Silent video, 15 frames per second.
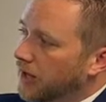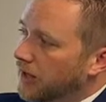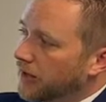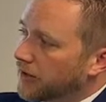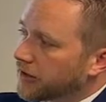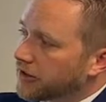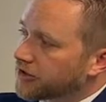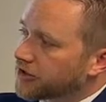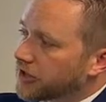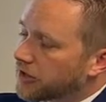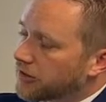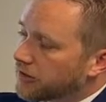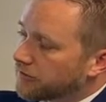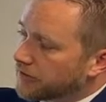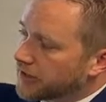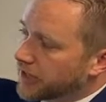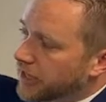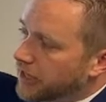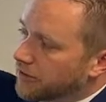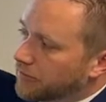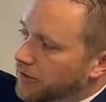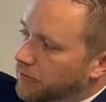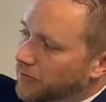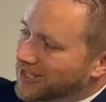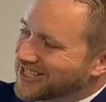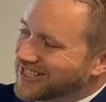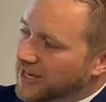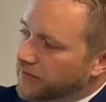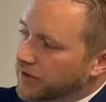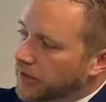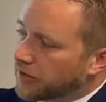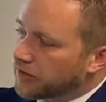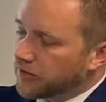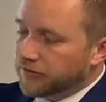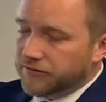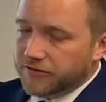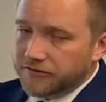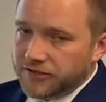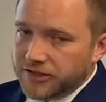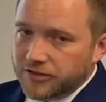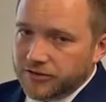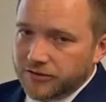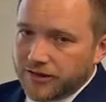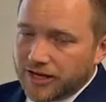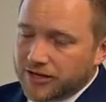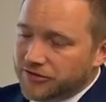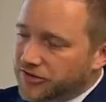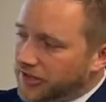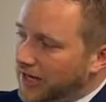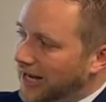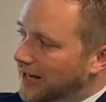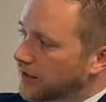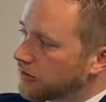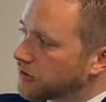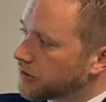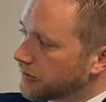They're going to start their retirement with $752,000